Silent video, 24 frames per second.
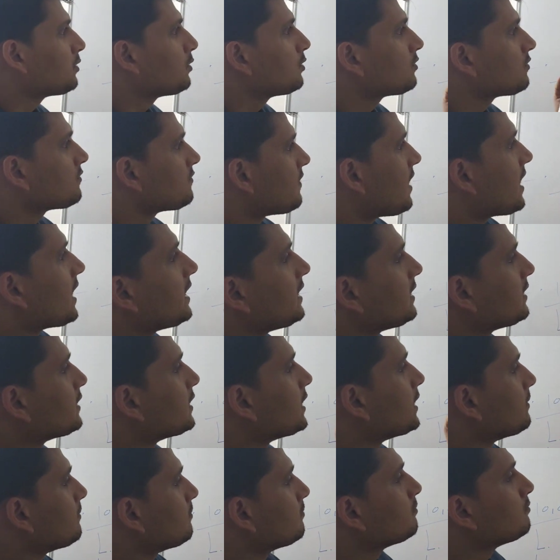don't find
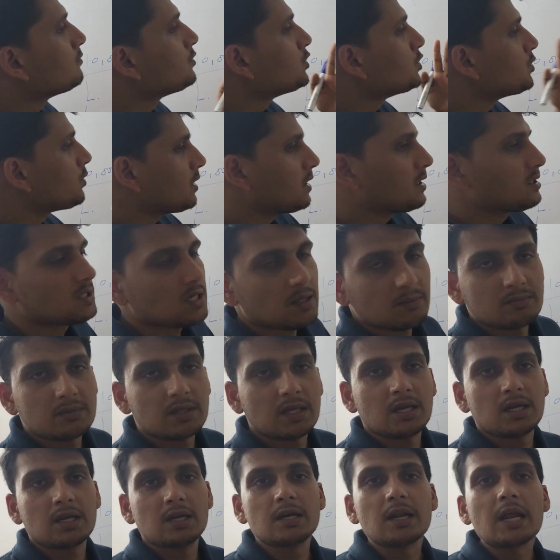him doing
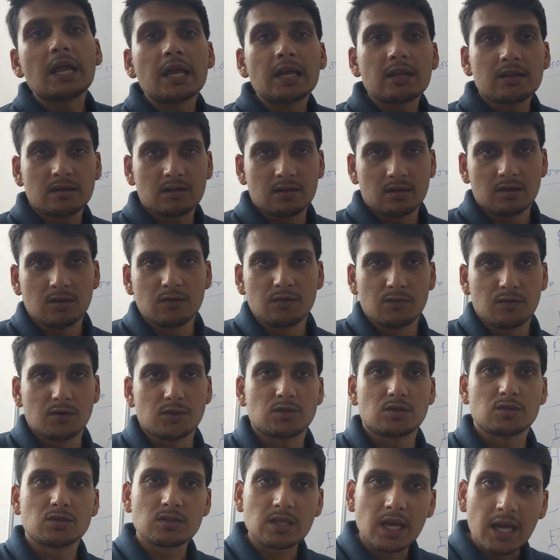something great for
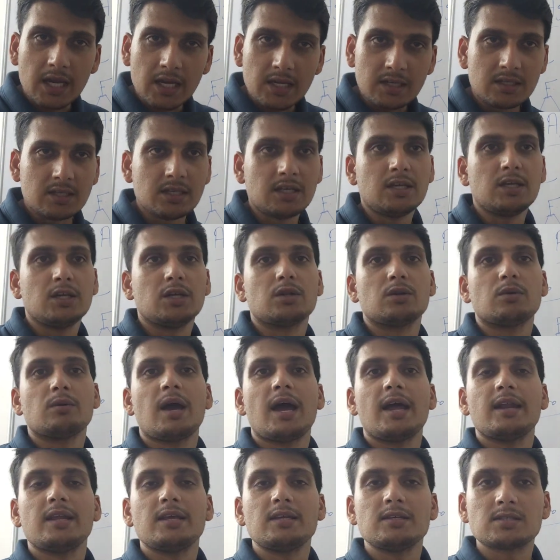society,
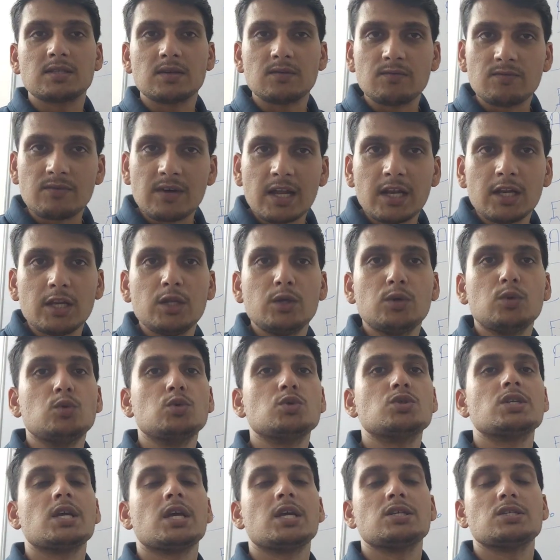adding some value,
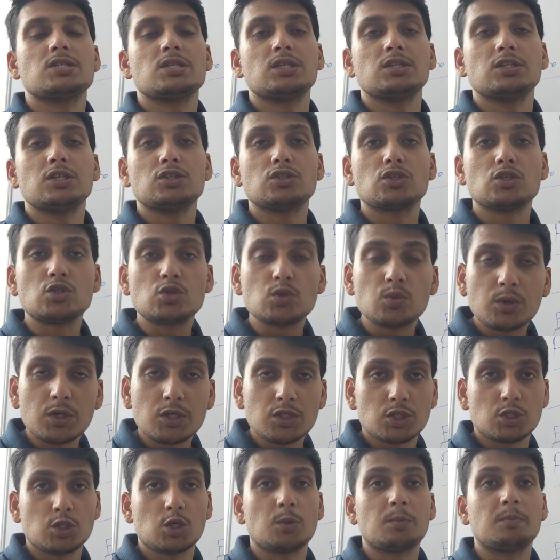changing the
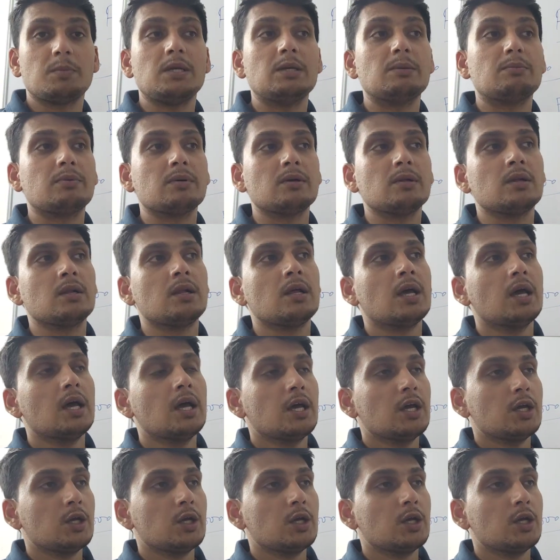situation of people,